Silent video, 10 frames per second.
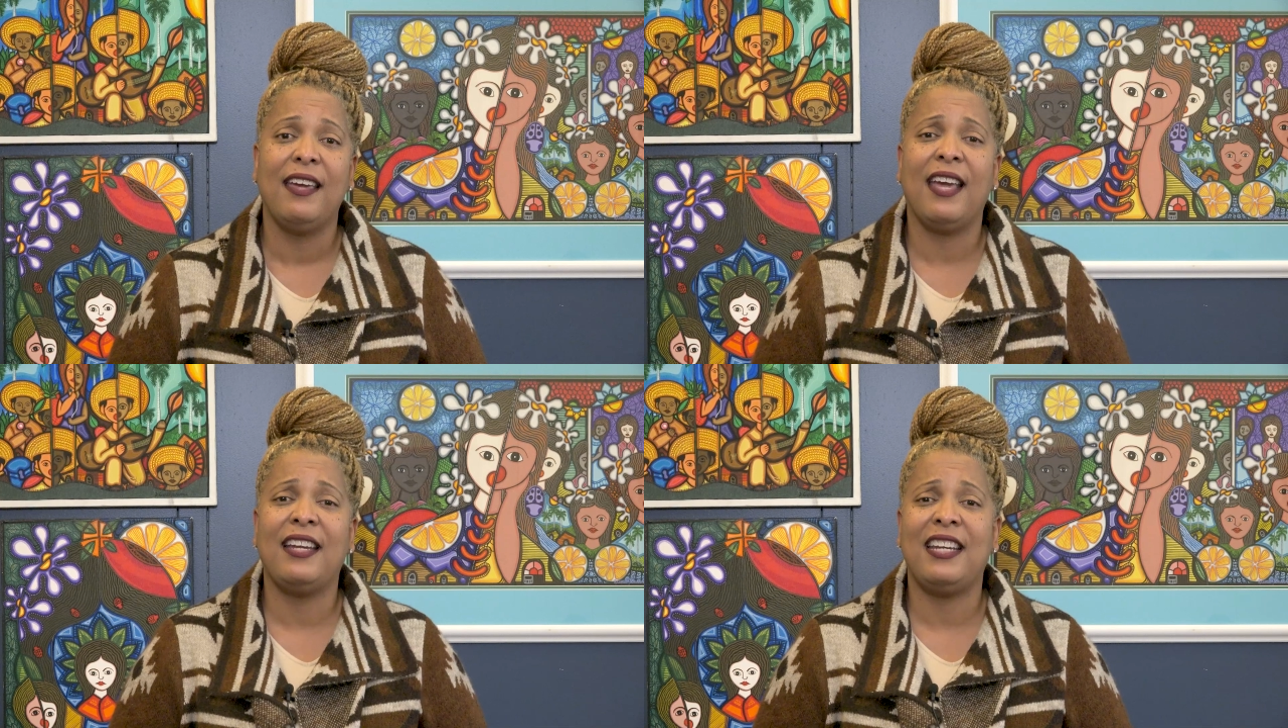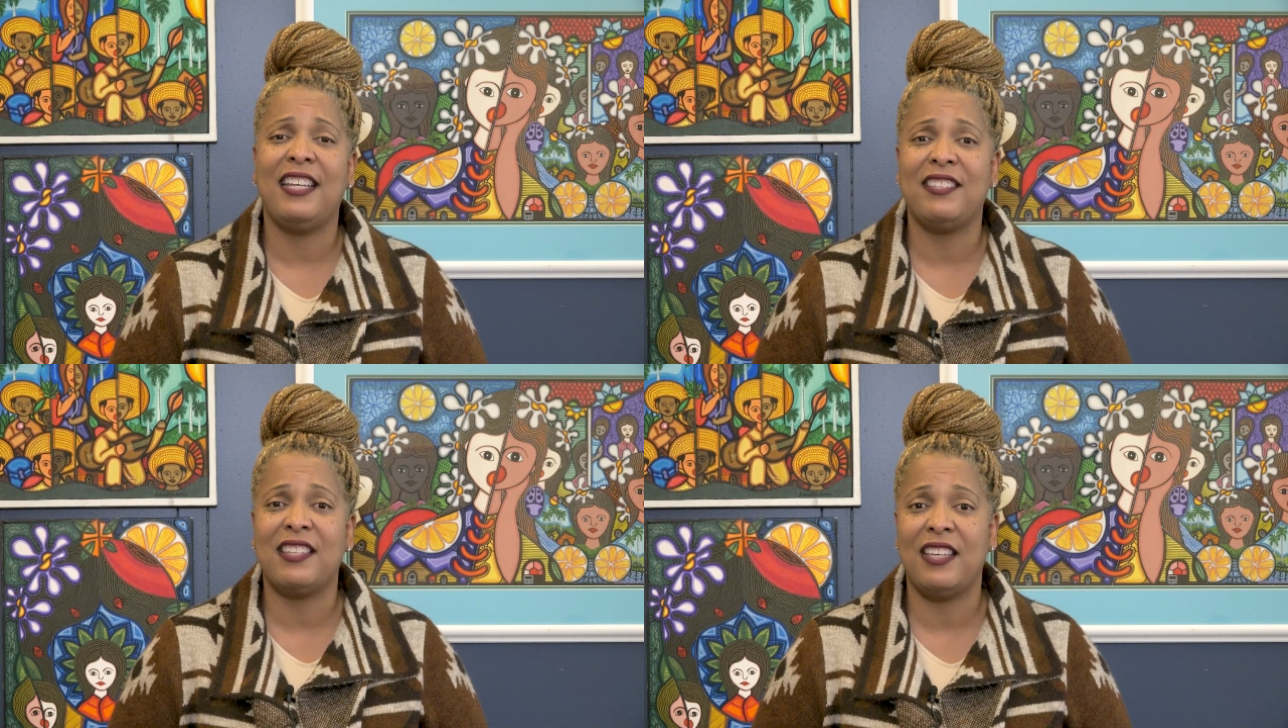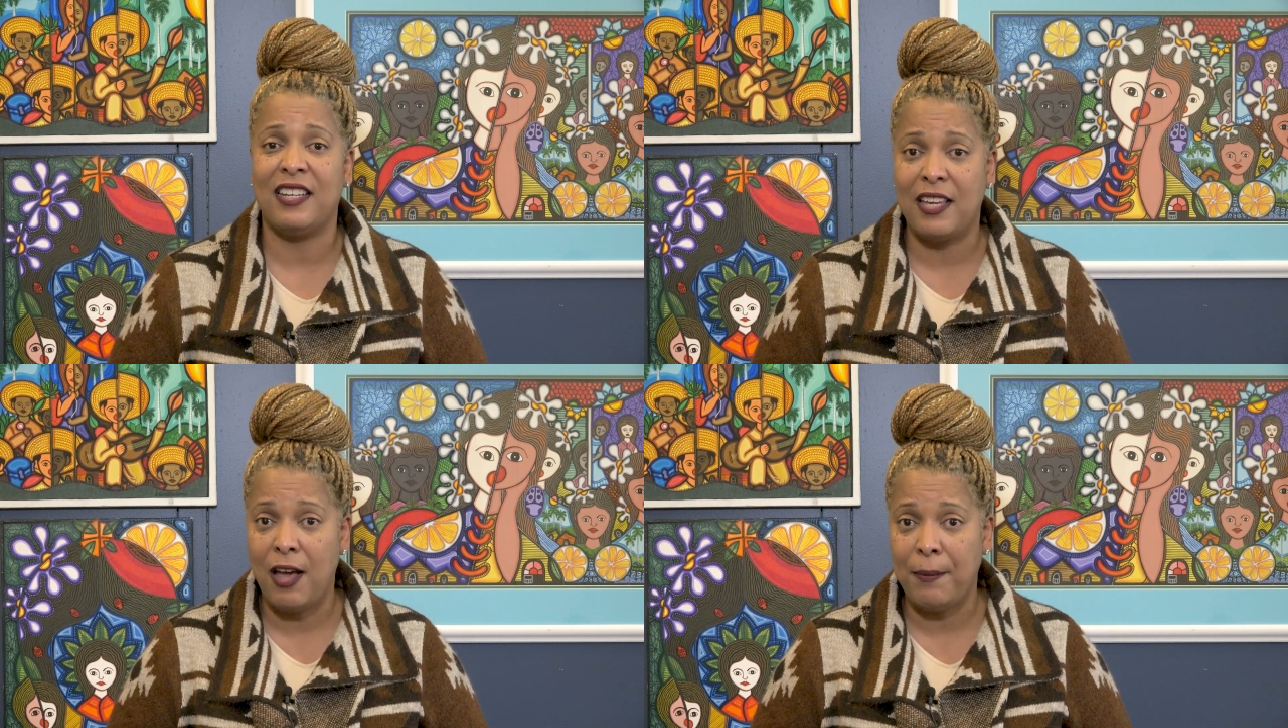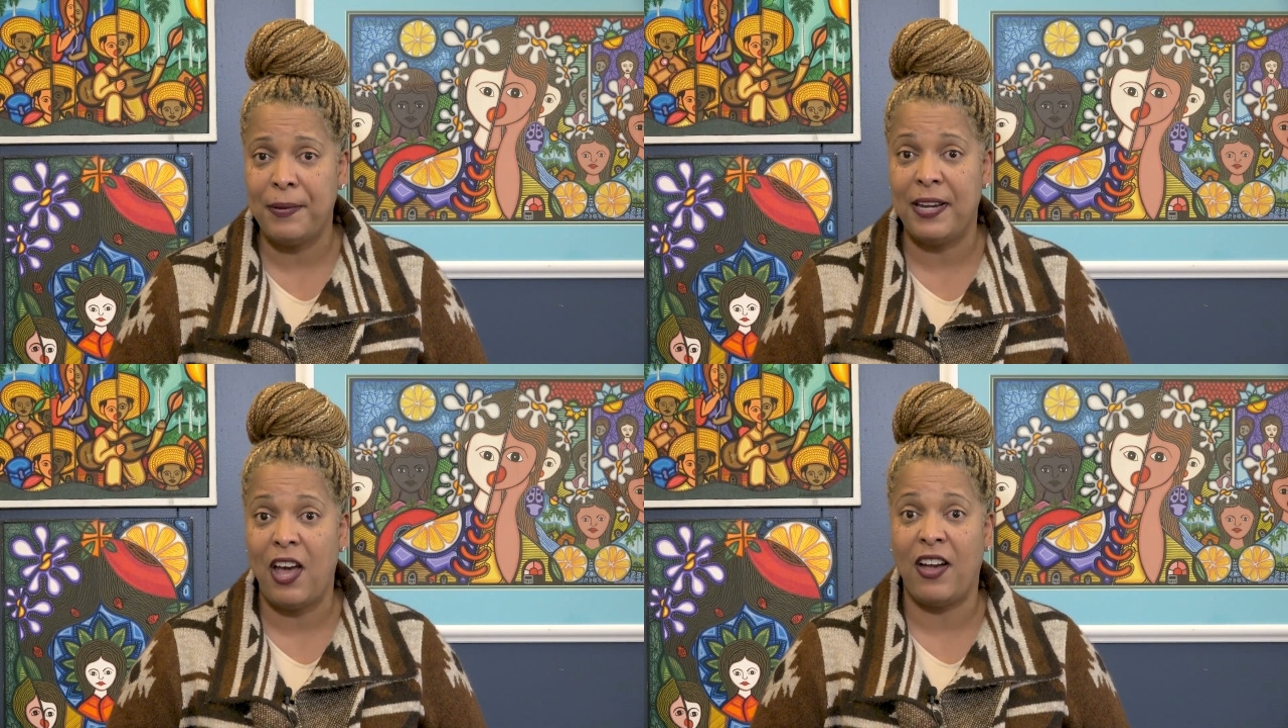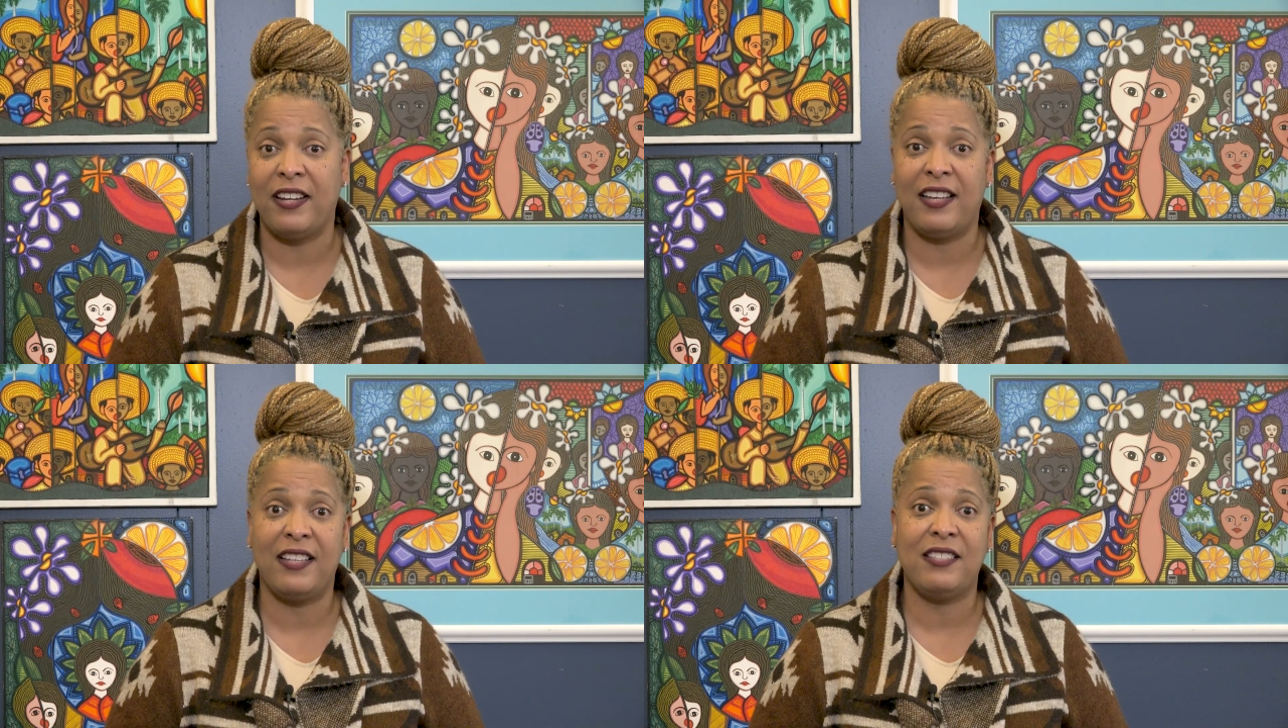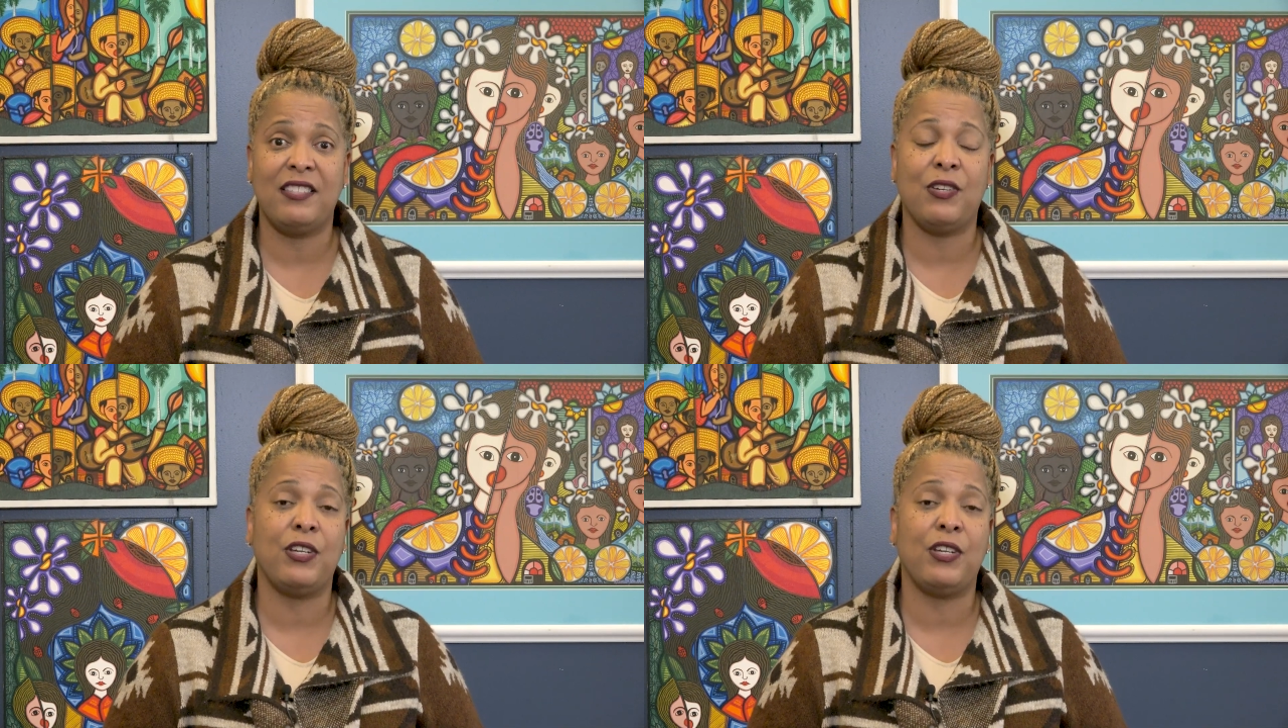and it is incumbent on us to